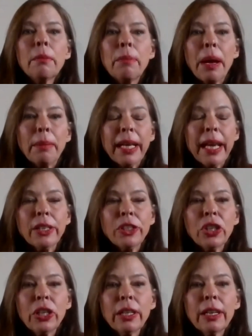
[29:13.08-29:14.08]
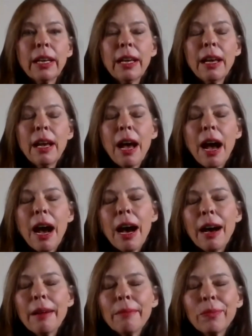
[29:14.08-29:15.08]
publication.
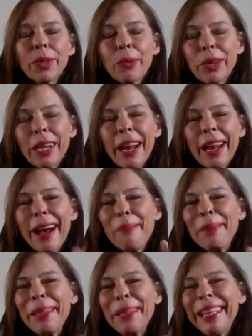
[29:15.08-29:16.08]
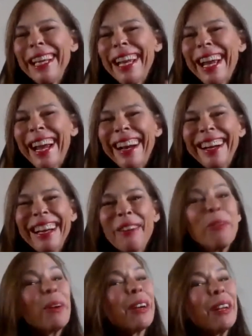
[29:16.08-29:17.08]
We're kind of up in the air
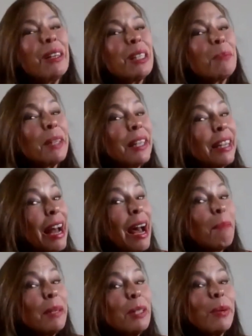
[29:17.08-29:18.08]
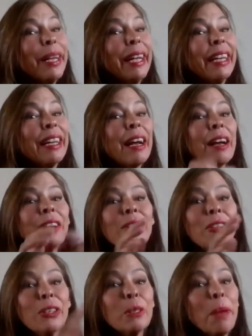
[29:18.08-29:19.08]
if we're going to split it up between
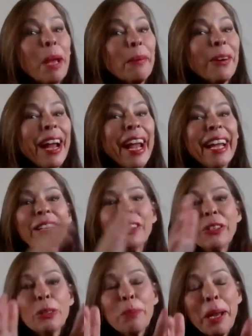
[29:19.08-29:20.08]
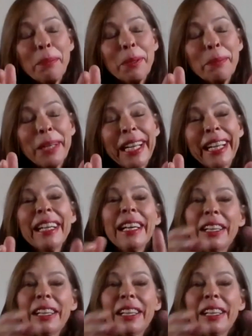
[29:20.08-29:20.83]
newspaper A, newspaper B,